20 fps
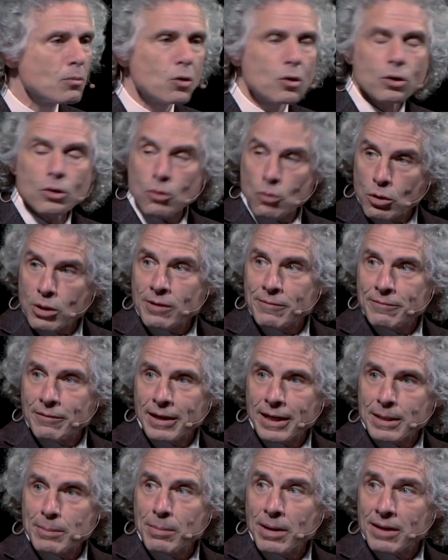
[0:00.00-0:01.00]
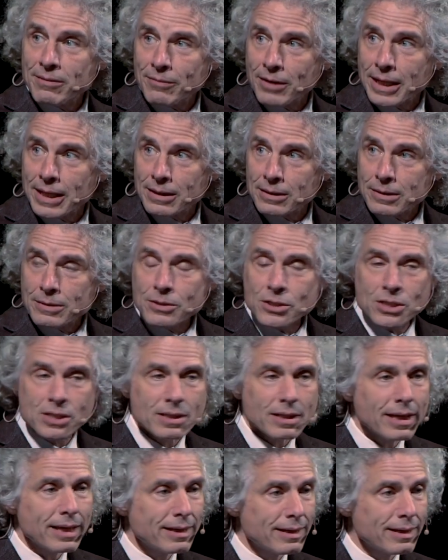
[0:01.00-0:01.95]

more horrified by violence,